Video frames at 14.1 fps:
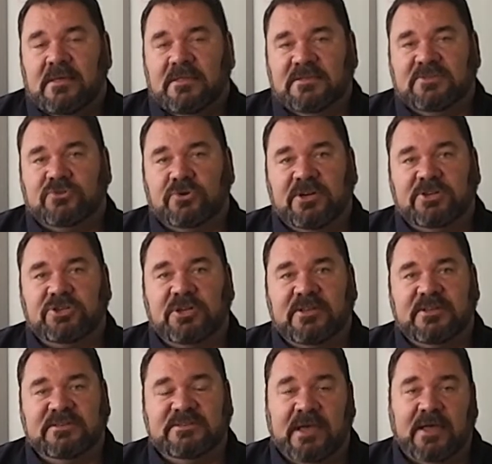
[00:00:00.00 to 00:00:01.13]
This traditionally
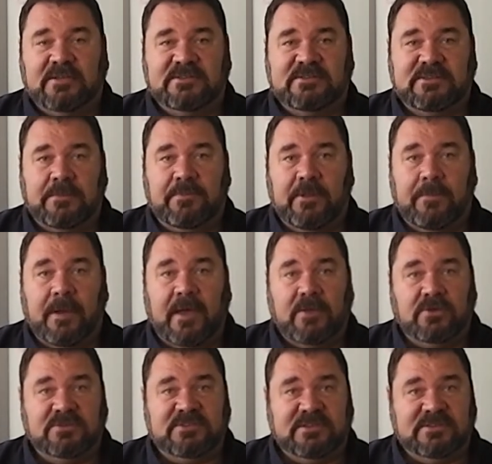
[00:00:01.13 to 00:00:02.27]
is done simply by
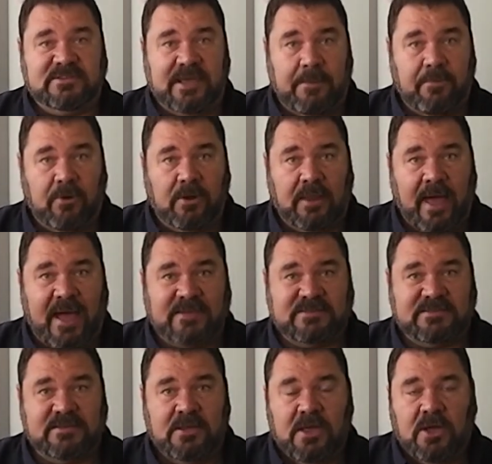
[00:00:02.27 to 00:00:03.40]
using tempered
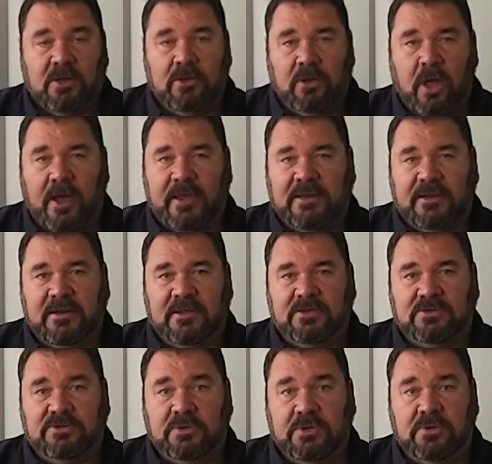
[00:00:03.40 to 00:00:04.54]
glass, locking it
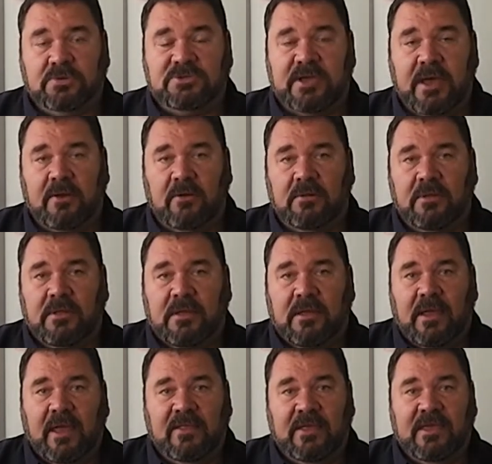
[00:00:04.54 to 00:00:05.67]
into a U-channel,
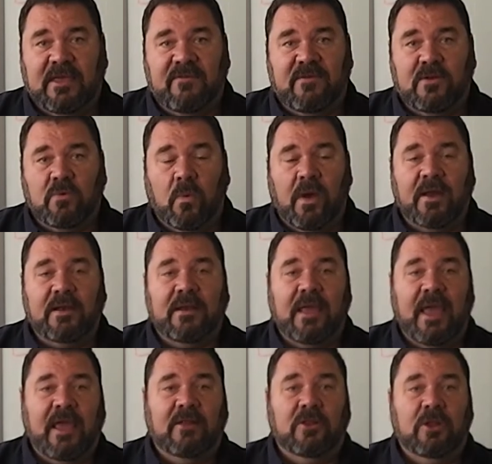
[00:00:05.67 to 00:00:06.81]
and then giving one
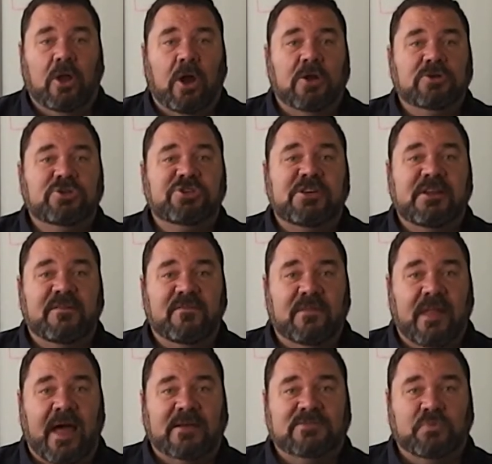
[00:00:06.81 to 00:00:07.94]
a large sheet of
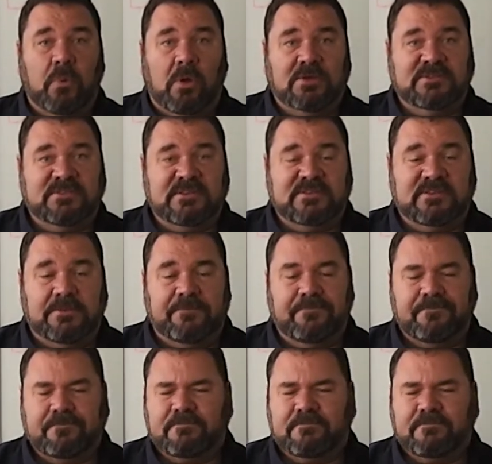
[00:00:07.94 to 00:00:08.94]
glass wall system.